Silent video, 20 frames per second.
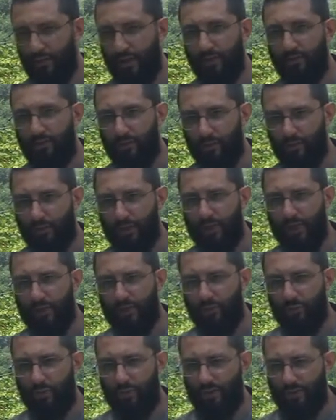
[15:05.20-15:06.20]
committing
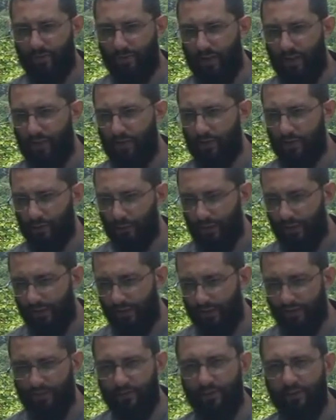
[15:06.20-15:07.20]
fornication with his father's
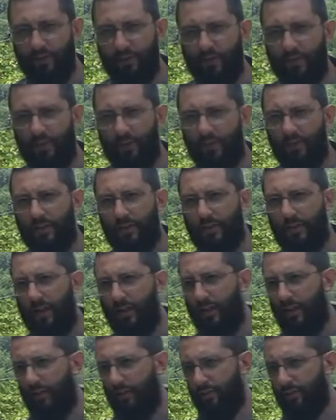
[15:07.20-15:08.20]
wife.
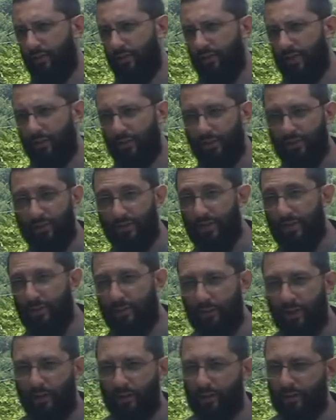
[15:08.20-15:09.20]
I don't know if that was a
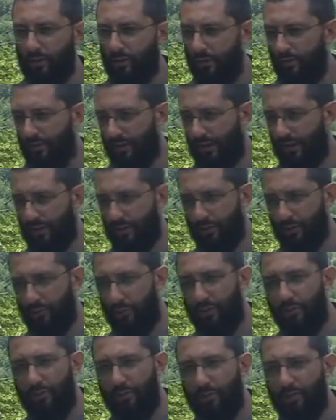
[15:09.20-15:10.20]
stepmother or his actual
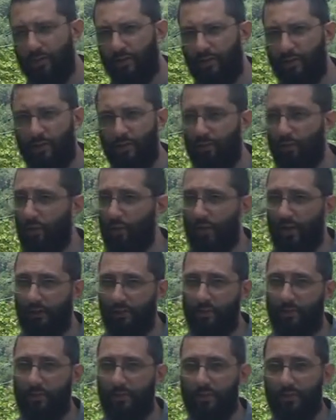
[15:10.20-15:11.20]
birth mother or
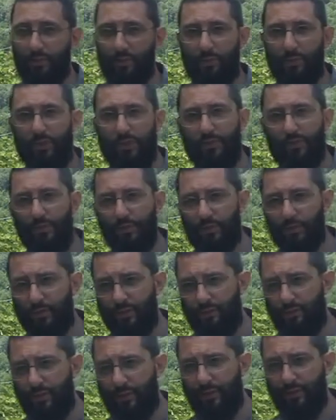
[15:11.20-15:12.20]
whatever, but the point is this
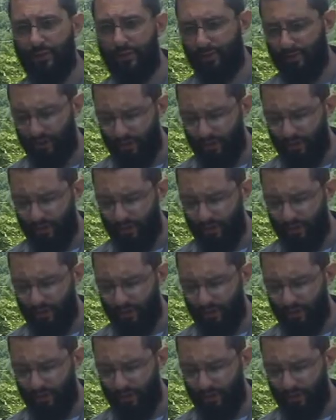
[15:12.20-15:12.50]
was a very